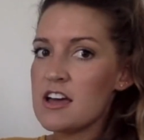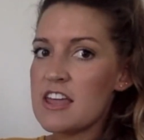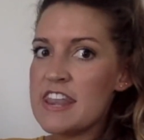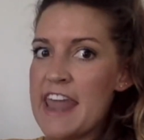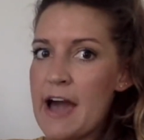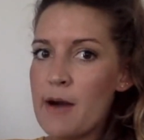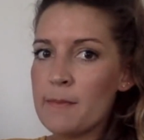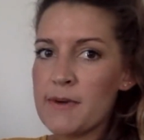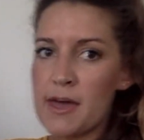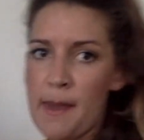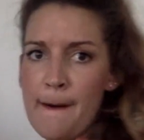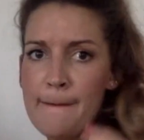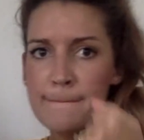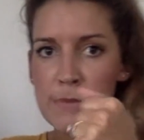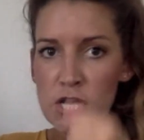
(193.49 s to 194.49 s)
Now I'm
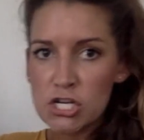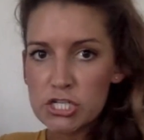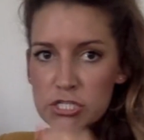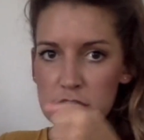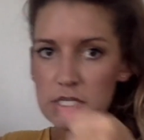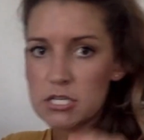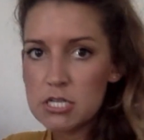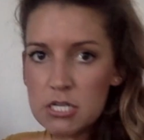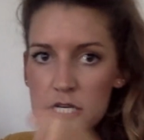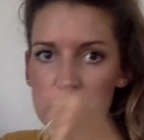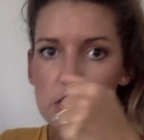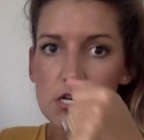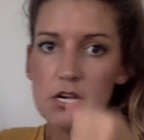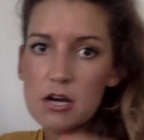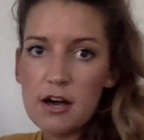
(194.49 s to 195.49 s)
gonna mix it
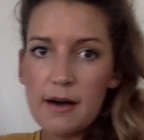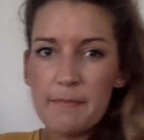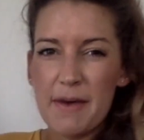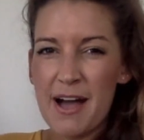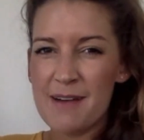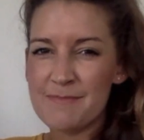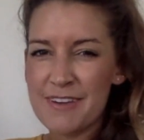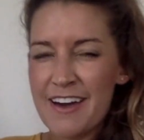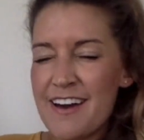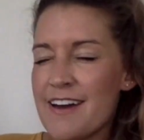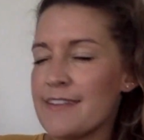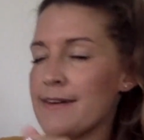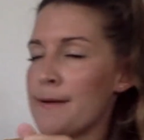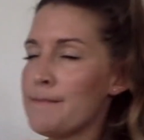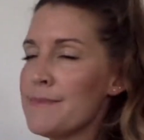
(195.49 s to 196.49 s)
up. I'm
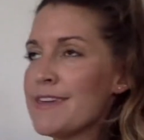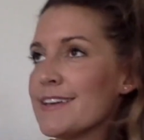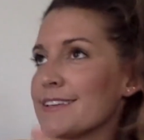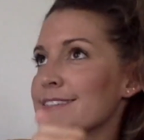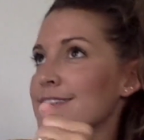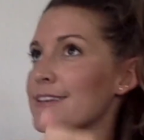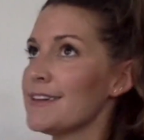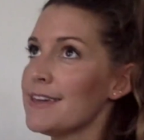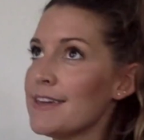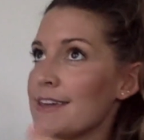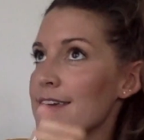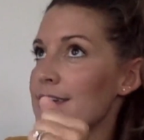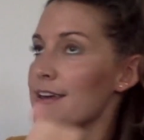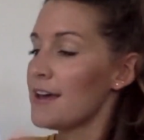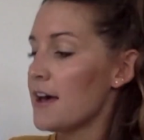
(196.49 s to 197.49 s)
gonna mix
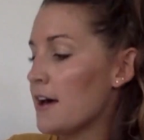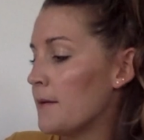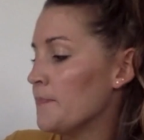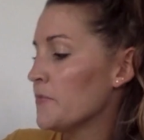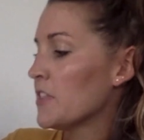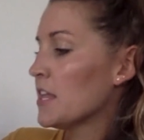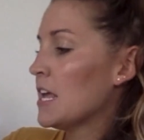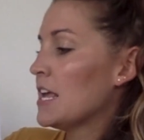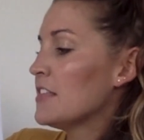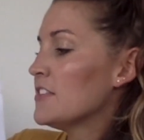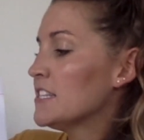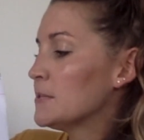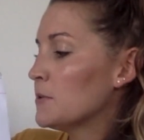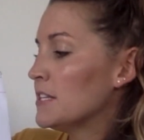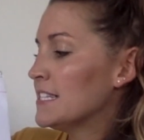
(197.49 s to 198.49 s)
it up.
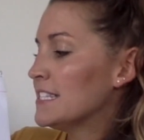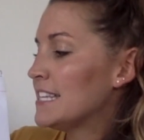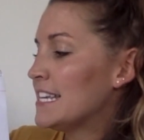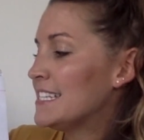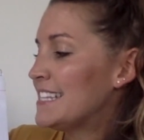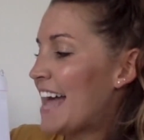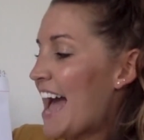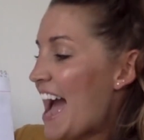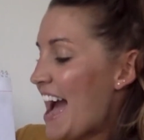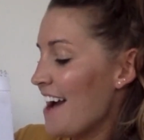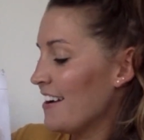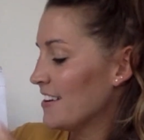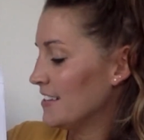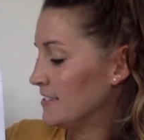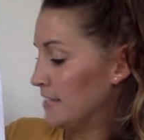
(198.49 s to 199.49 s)
This one says ah.
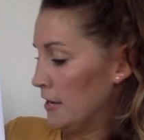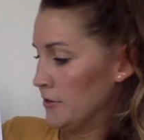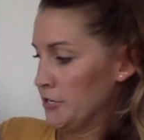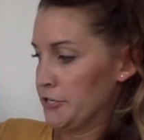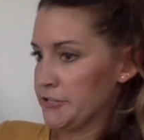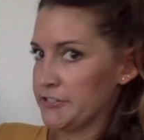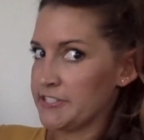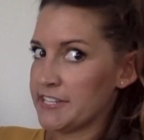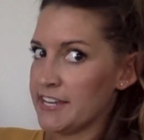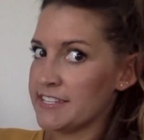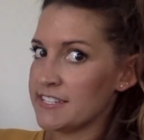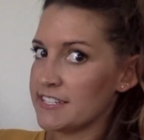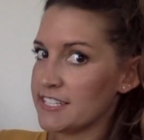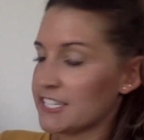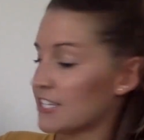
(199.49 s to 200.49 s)
Down here says
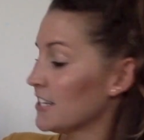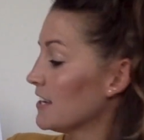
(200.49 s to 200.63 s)
t.